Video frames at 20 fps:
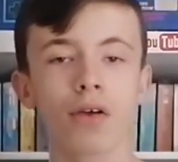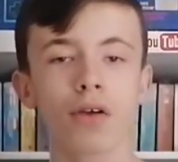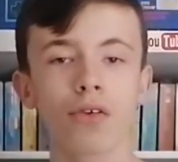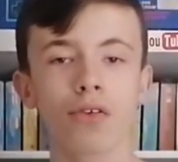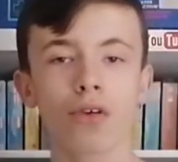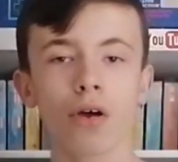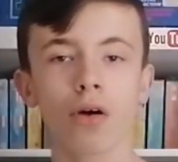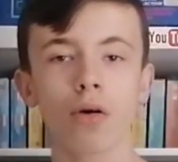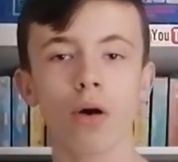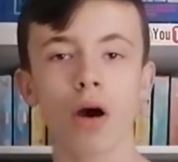
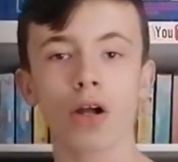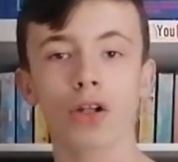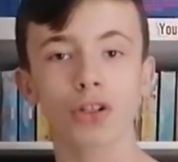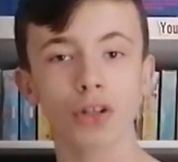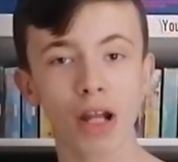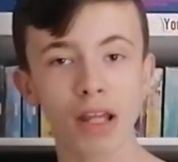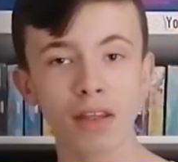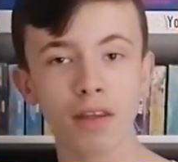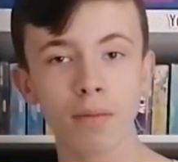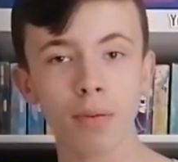So I
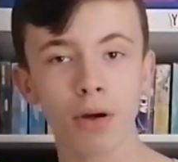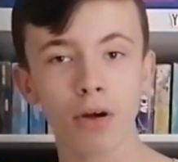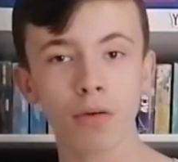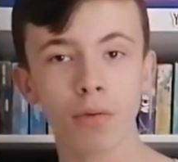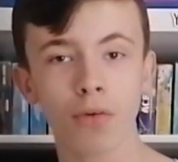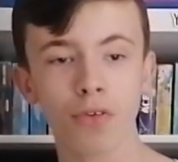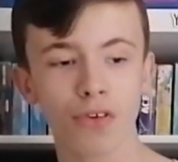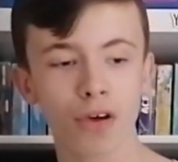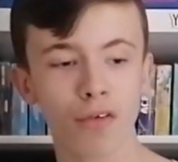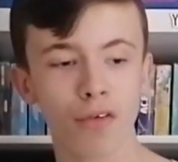traded the
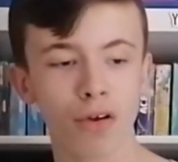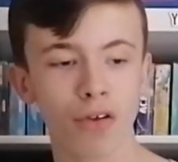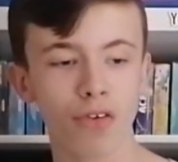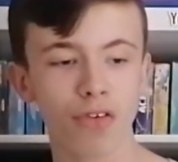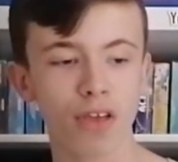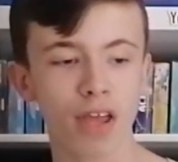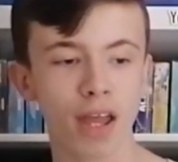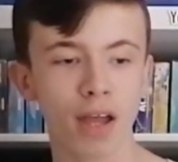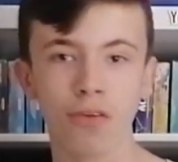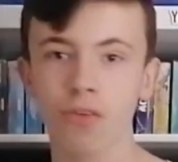Pokemon Silver at
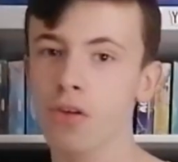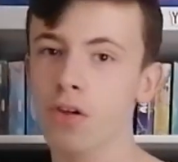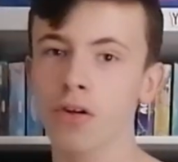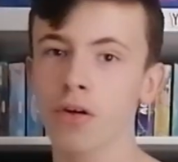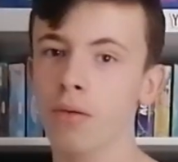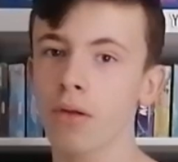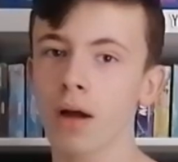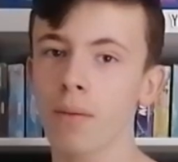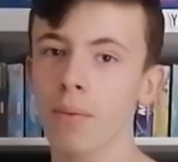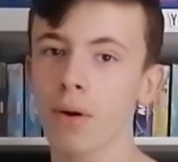CEX, so I
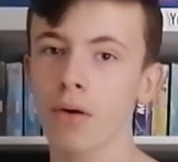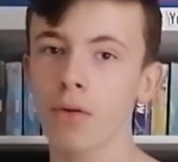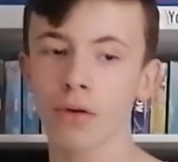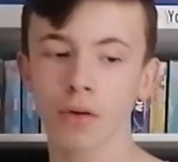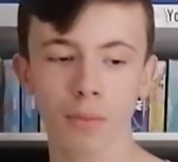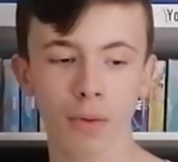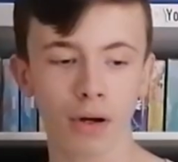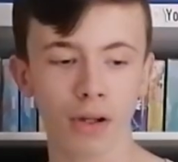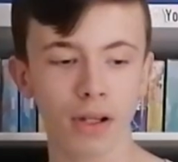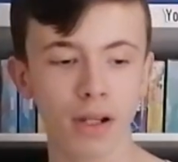don't like
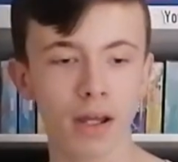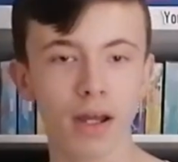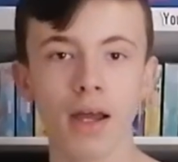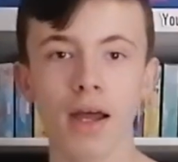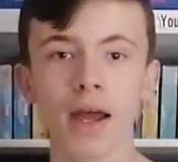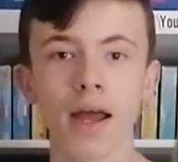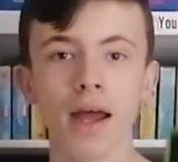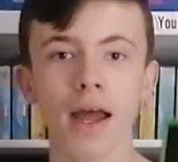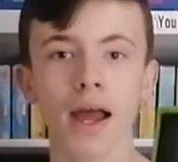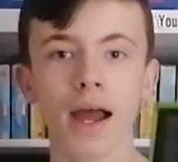Pokemon,
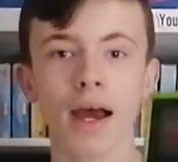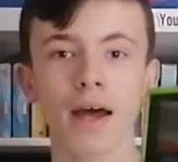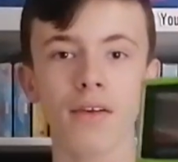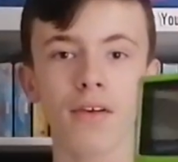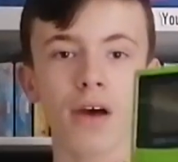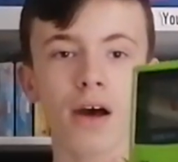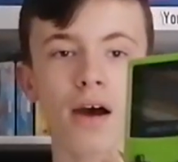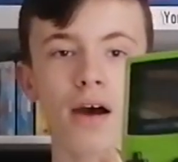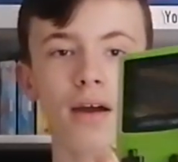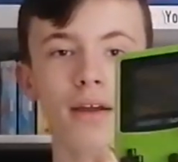and
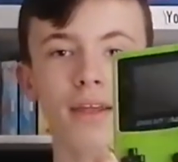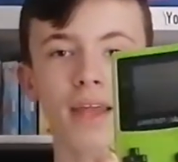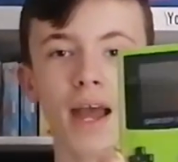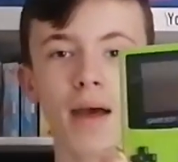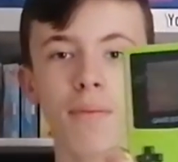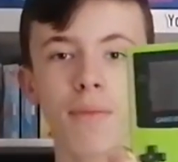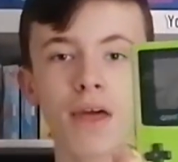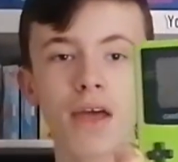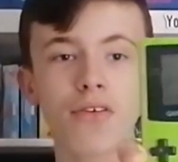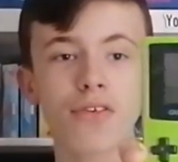
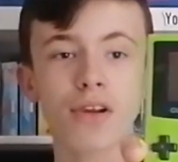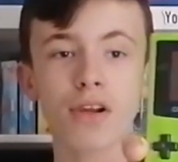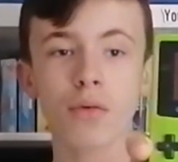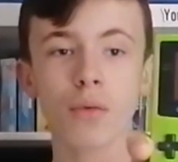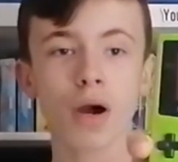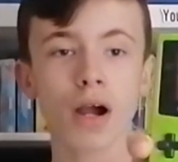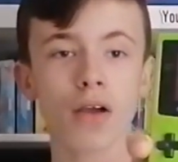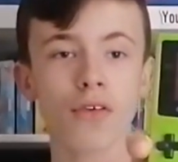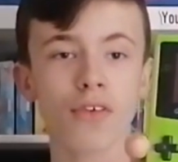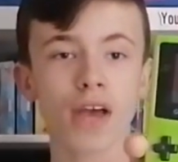kept this, and it
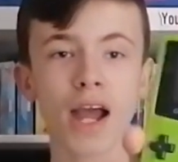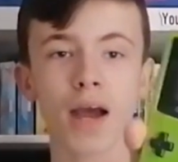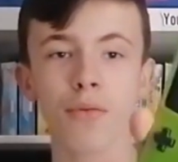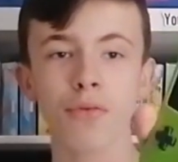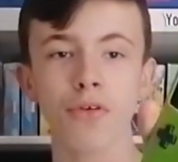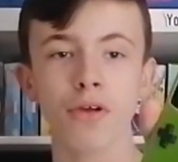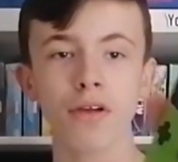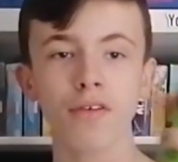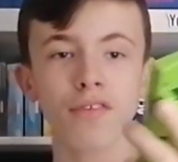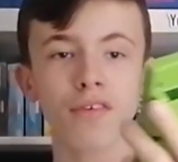works
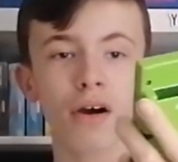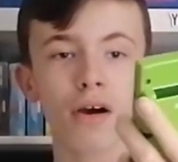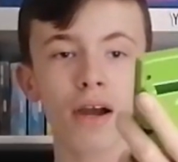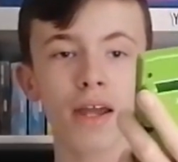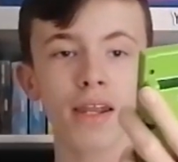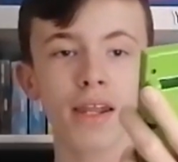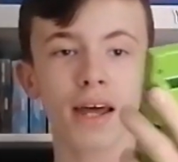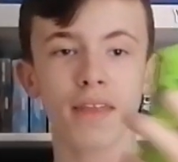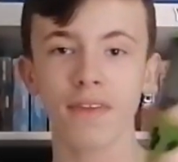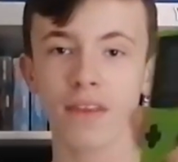absolutely
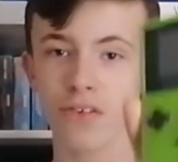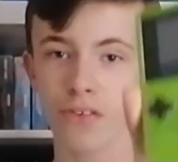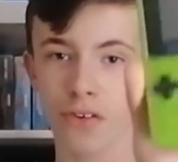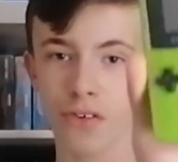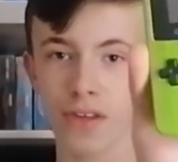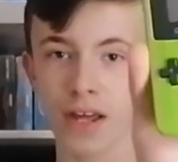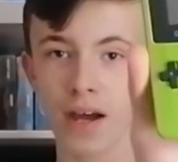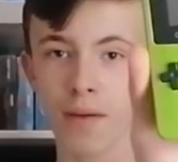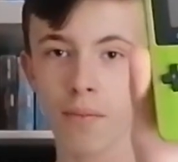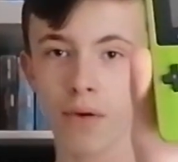fine, and this
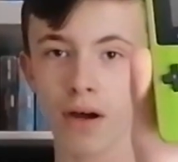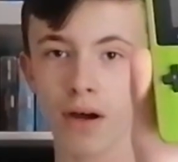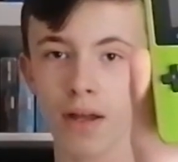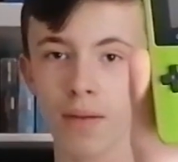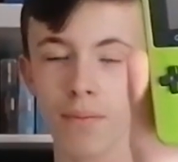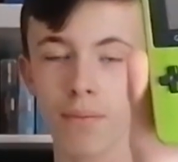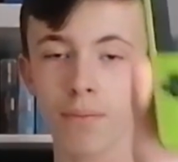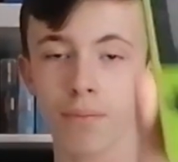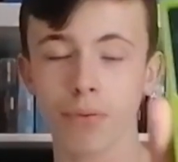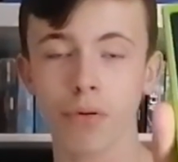is now
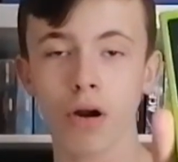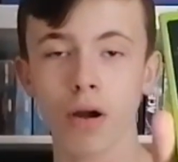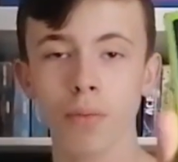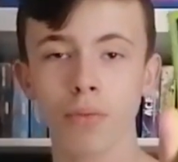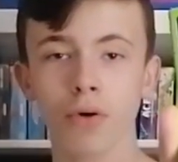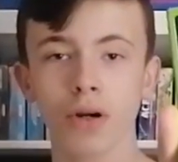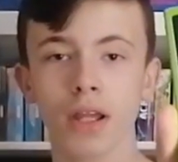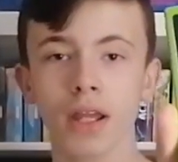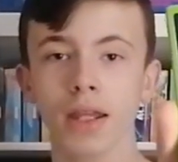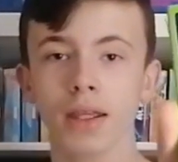my
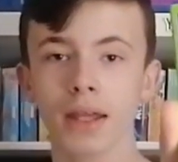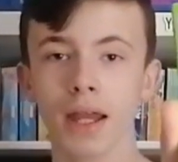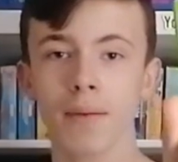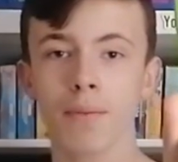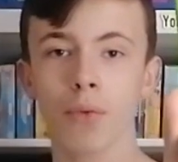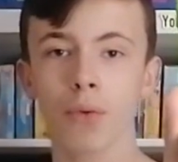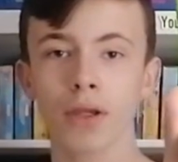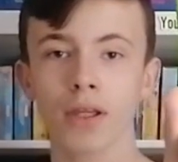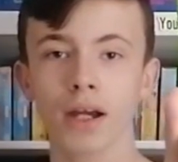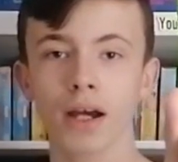primary
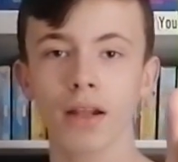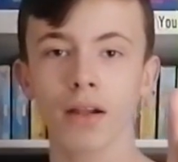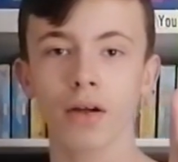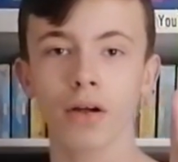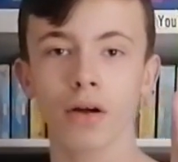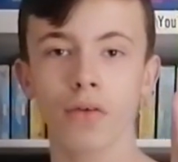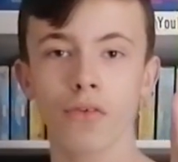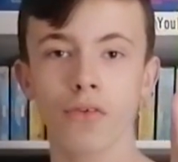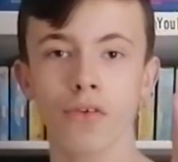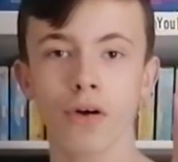Game Boy Color
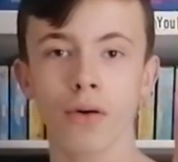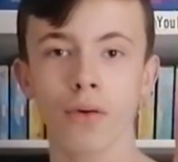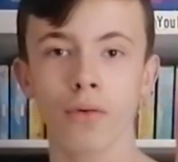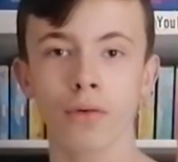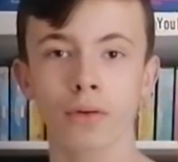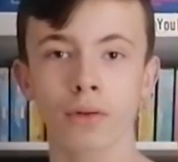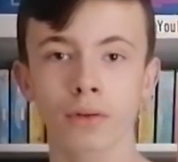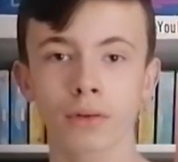console.